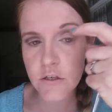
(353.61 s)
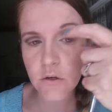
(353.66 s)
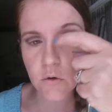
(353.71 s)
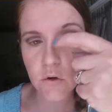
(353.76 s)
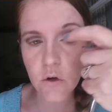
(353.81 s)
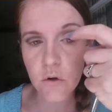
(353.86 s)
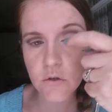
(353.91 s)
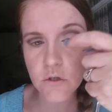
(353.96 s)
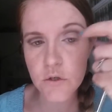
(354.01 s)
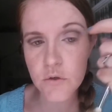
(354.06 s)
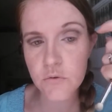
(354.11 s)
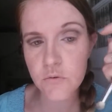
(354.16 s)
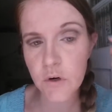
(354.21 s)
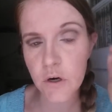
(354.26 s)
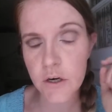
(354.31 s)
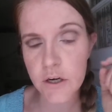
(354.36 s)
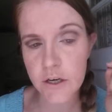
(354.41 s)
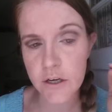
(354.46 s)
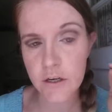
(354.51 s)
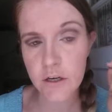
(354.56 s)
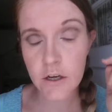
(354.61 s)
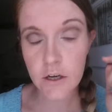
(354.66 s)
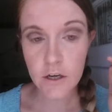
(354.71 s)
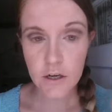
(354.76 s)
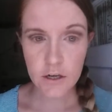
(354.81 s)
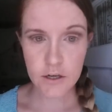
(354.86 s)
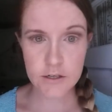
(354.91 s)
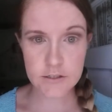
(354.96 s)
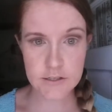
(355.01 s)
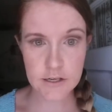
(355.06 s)
Don't go too far in
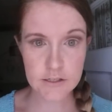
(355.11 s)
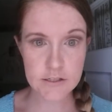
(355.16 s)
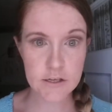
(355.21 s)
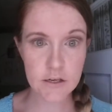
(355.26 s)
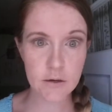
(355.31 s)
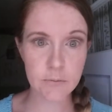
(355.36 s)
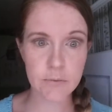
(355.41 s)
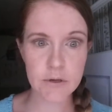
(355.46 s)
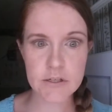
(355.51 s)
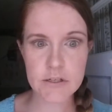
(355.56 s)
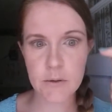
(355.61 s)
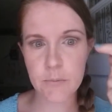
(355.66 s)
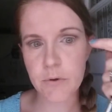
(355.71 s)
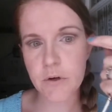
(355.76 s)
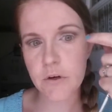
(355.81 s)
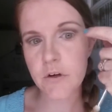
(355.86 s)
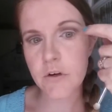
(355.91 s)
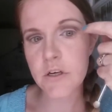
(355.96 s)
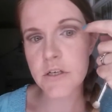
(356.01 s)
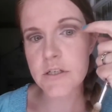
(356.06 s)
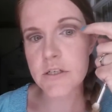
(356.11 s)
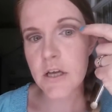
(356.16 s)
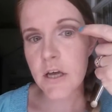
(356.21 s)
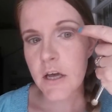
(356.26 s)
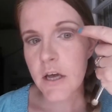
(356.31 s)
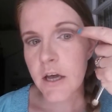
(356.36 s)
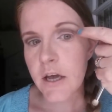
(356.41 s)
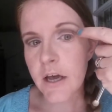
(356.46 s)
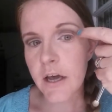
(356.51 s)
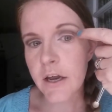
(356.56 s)
because that's going to mess up your crease,
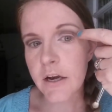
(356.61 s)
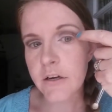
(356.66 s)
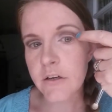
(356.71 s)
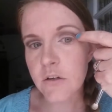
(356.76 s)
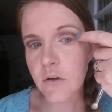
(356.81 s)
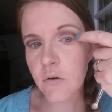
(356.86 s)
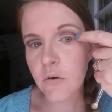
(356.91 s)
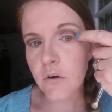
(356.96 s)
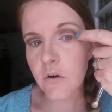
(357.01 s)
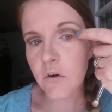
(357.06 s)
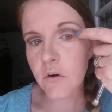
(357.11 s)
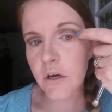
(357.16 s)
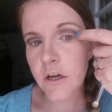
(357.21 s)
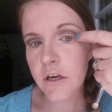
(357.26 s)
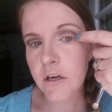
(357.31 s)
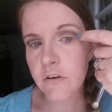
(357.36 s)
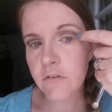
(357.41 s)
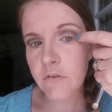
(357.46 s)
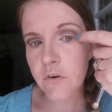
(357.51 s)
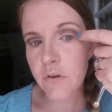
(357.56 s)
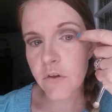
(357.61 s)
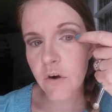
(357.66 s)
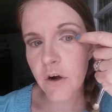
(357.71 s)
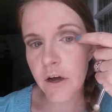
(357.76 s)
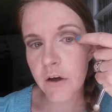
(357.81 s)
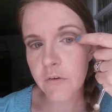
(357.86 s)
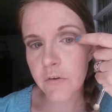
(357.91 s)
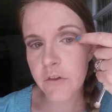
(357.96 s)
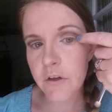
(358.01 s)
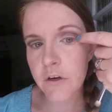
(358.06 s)
and don't go any
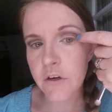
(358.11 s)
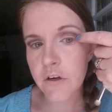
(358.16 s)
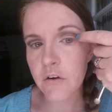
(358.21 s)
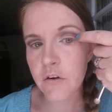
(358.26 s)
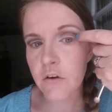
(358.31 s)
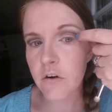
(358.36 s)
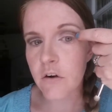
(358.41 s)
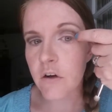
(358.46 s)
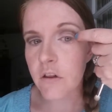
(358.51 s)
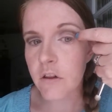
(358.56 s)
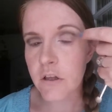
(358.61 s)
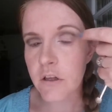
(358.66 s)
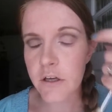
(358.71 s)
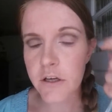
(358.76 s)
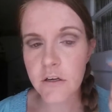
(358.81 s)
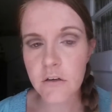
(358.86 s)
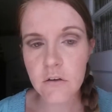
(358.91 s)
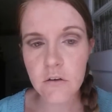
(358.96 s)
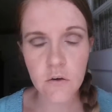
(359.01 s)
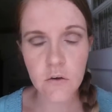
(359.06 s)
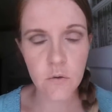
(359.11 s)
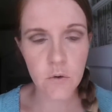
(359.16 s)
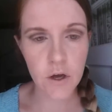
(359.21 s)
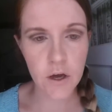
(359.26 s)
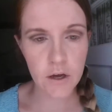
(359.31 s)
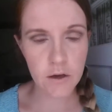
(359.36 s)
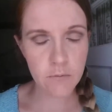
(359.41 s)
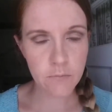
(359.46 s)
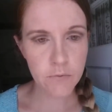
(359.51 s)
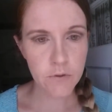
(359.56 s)
further out than your lid,
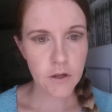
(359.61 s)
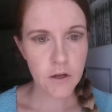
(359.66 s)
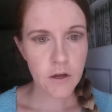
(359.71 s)
okay?